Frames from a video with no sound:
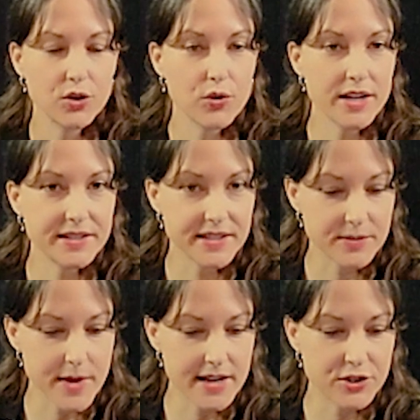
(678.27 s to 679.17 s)

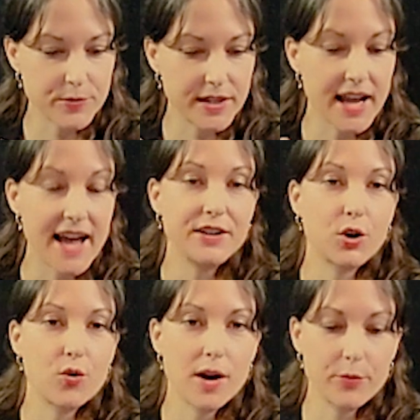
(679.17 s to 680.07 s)
crisis management, and
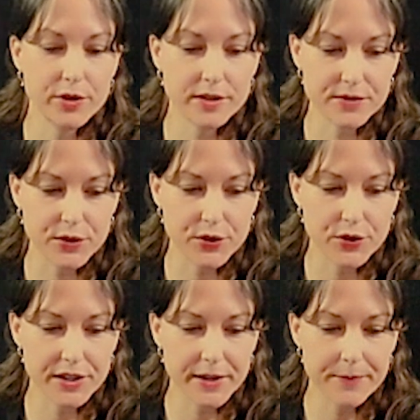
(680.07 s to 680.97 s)
cooperative
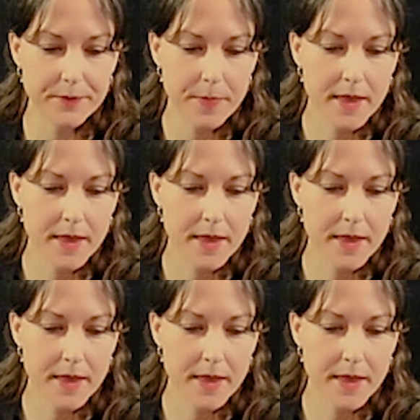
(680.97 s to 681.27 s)
security,